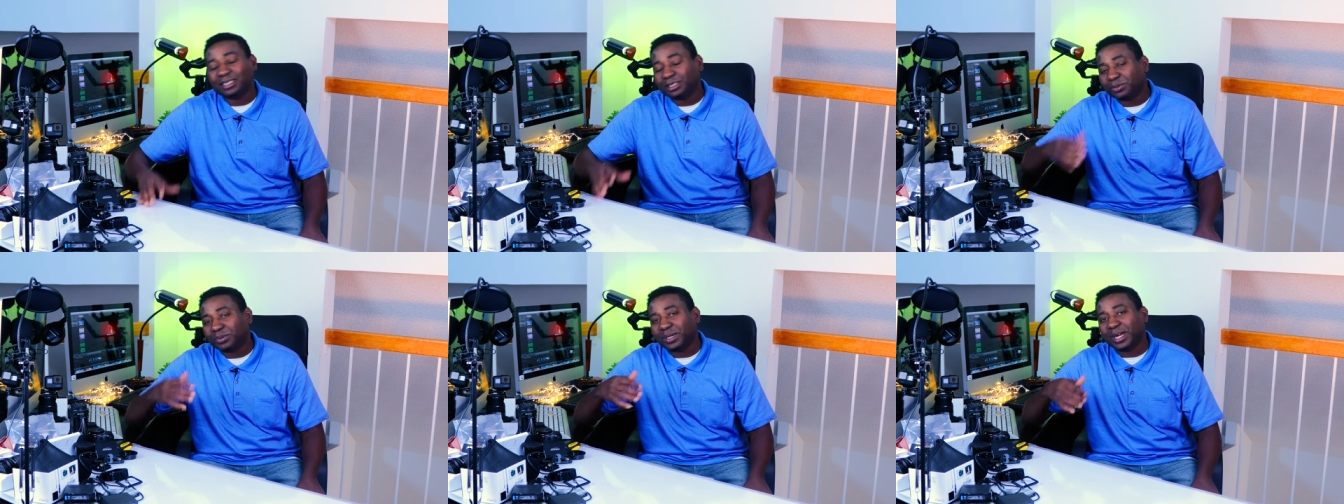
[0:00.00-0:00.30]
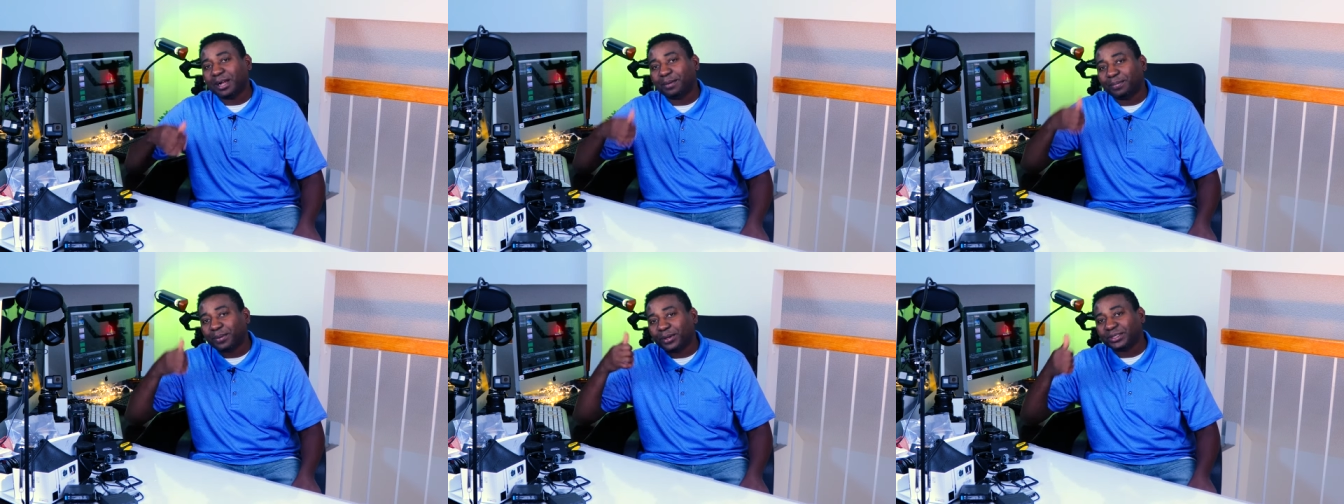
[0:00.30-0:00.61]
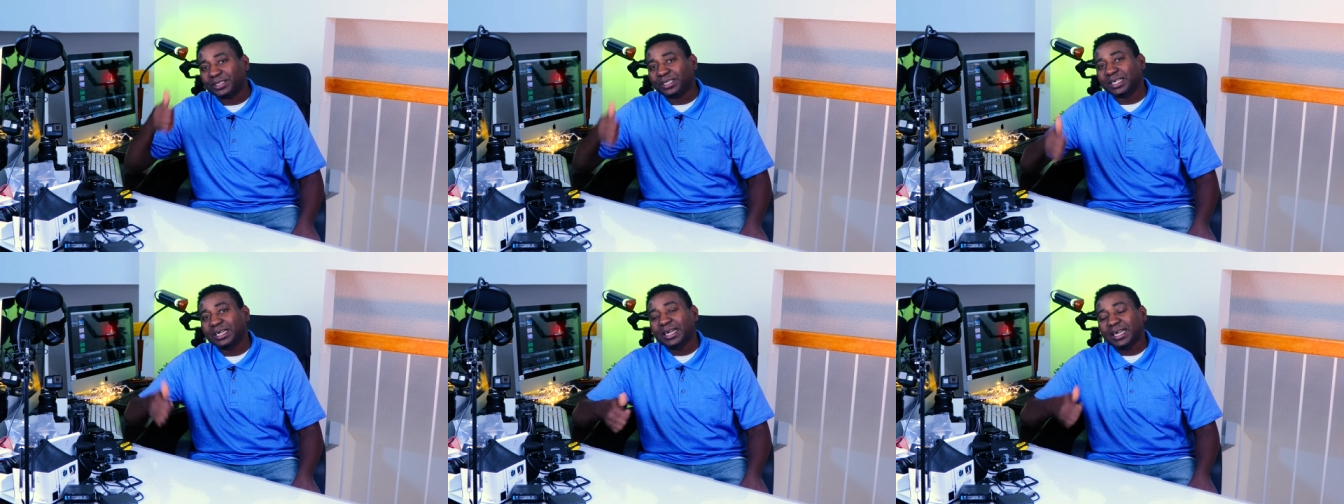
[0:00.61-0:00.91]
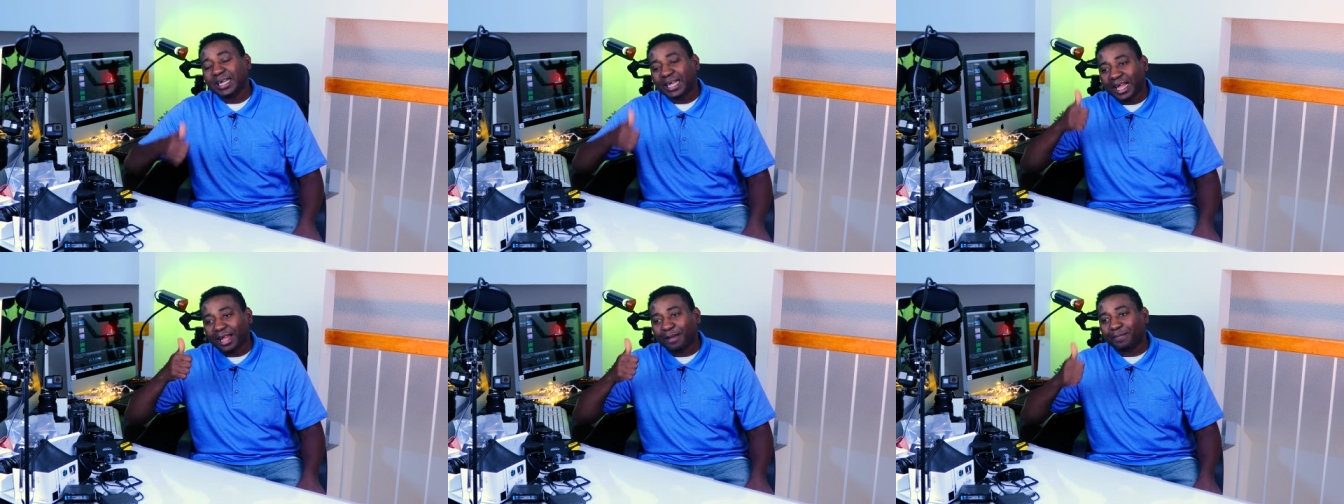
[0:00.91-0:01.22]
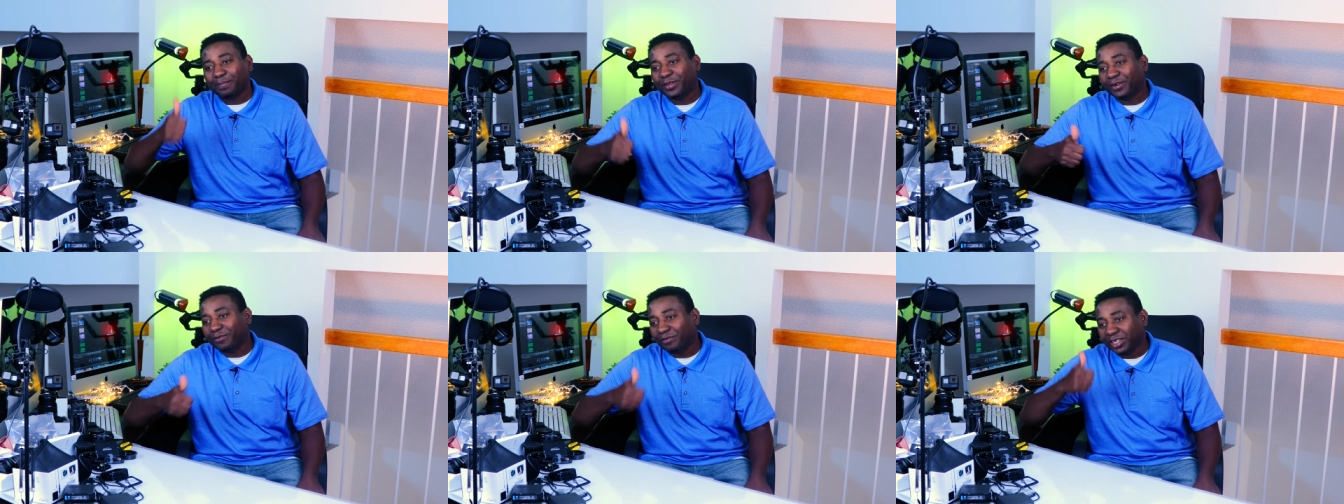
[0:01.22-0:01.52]
This will help
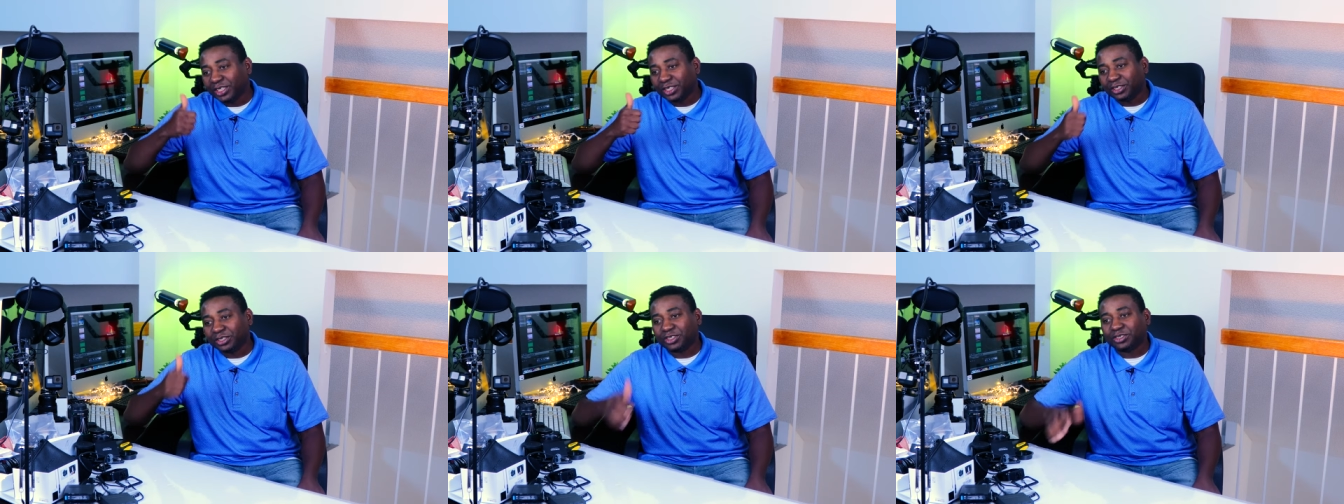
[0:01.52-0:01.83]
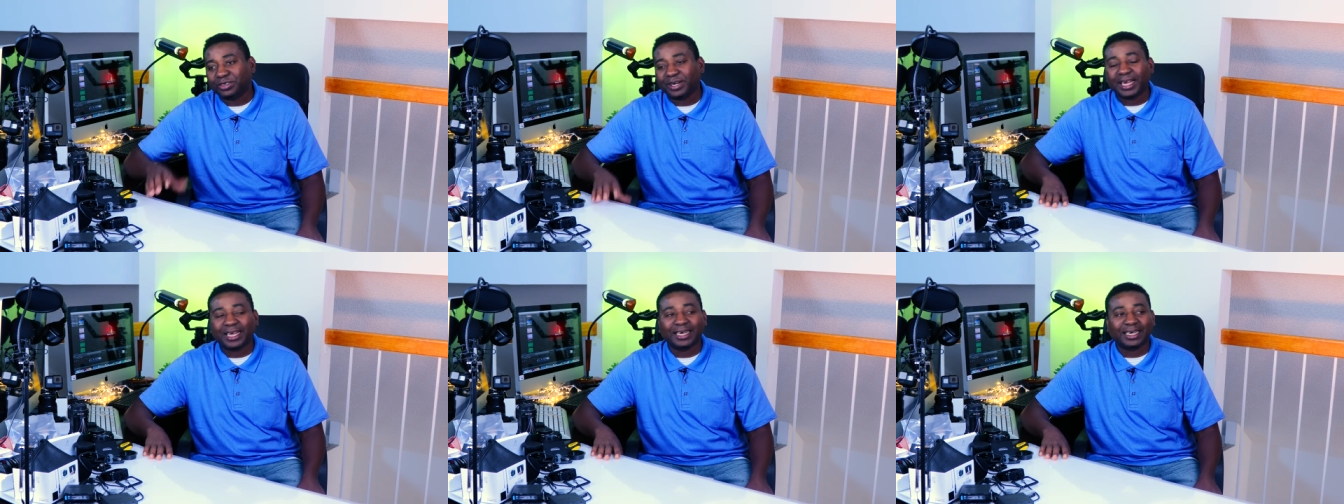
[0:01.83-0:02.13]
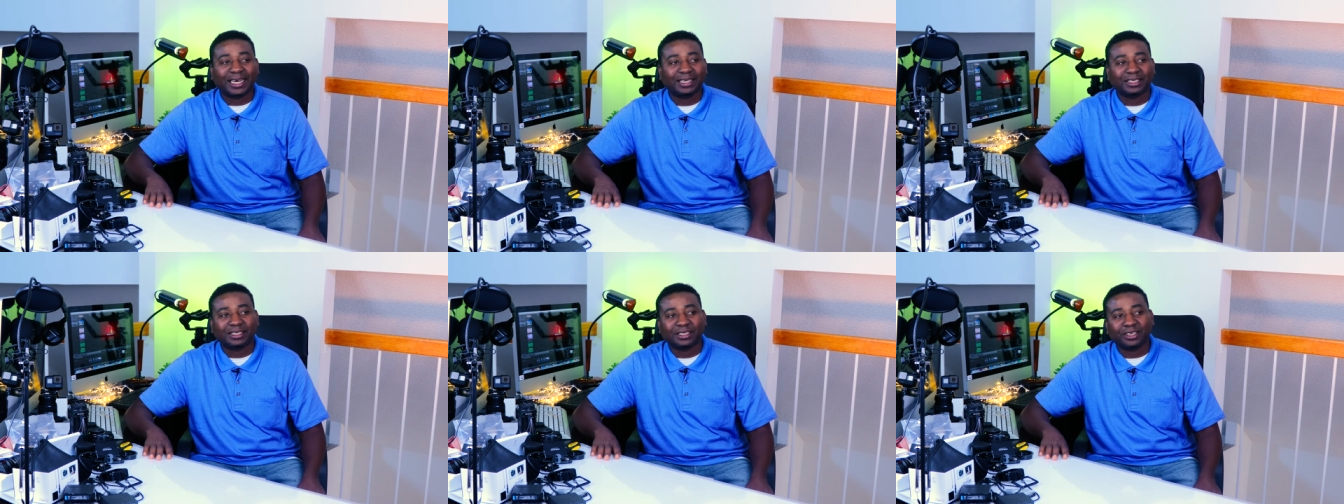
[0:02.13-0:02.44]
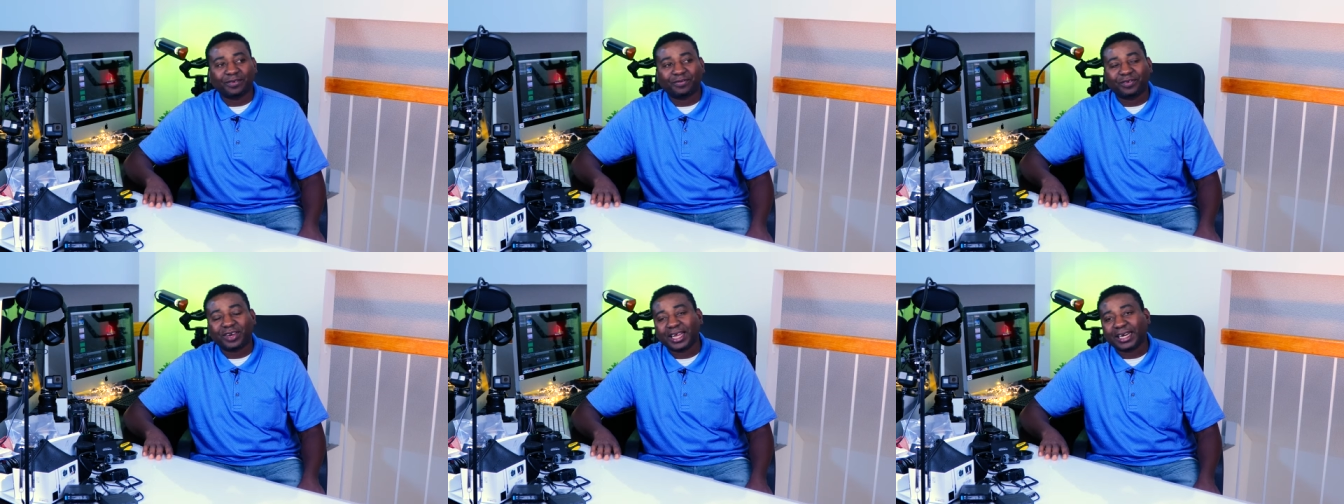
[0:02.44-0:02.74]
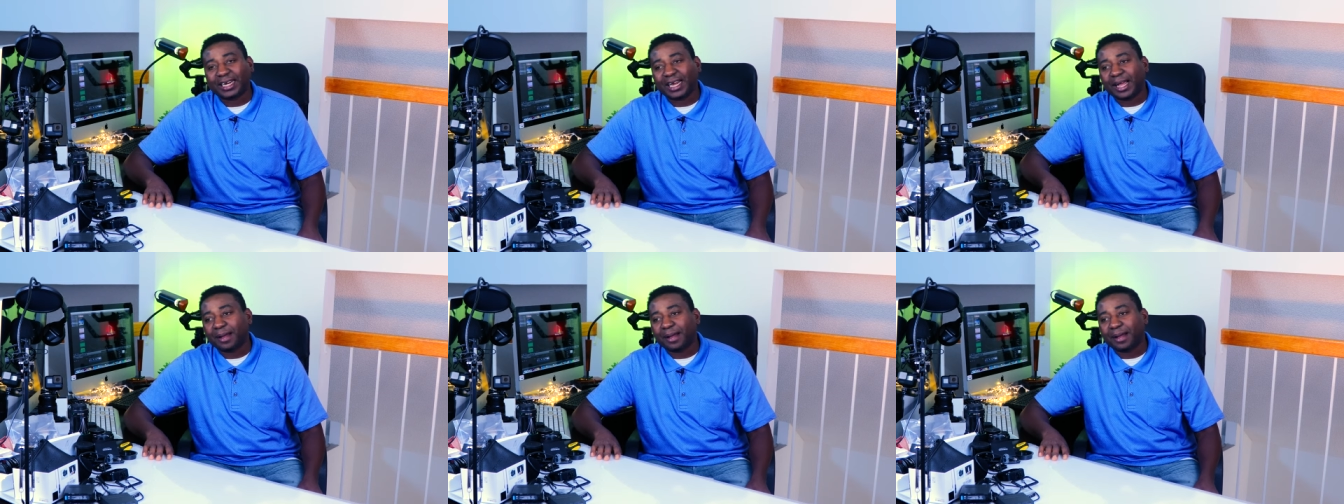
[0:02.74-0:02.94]
the video trend and stuff like